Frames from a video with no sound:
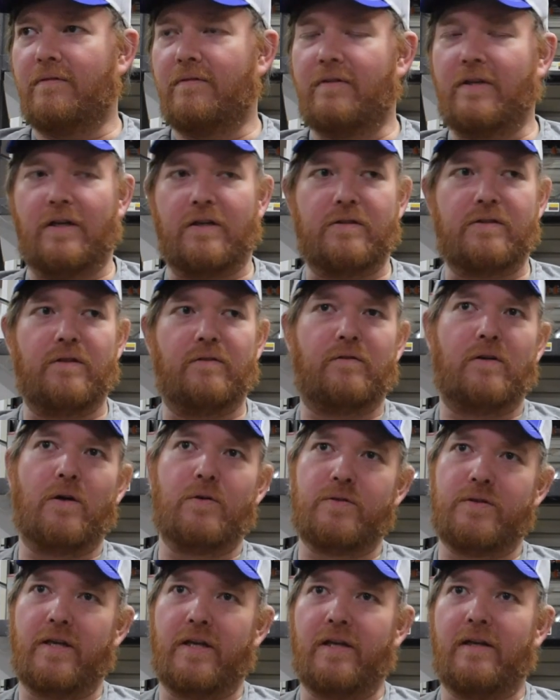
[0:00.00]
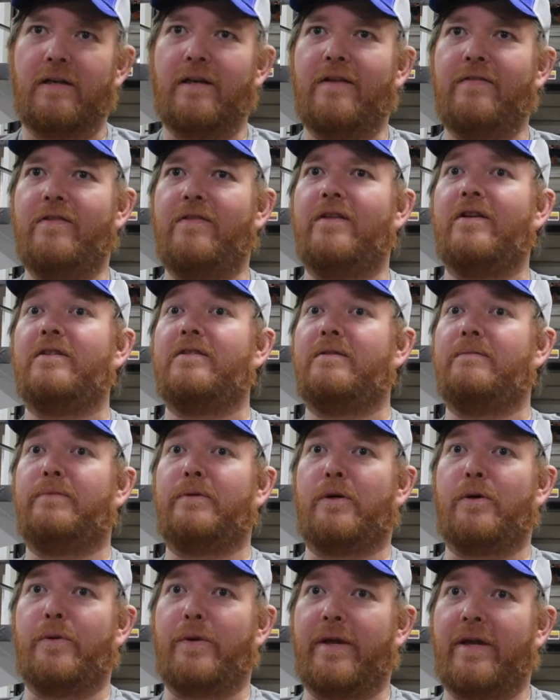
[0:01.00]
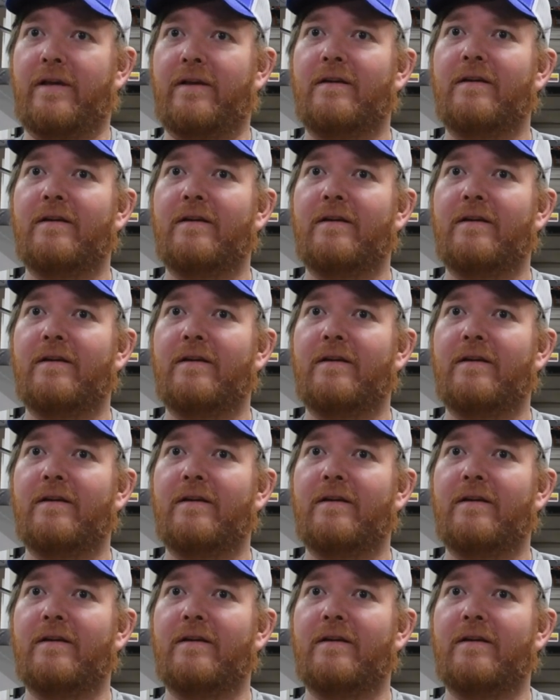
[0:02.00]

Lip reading: there's the roasting, and then there's the brewing.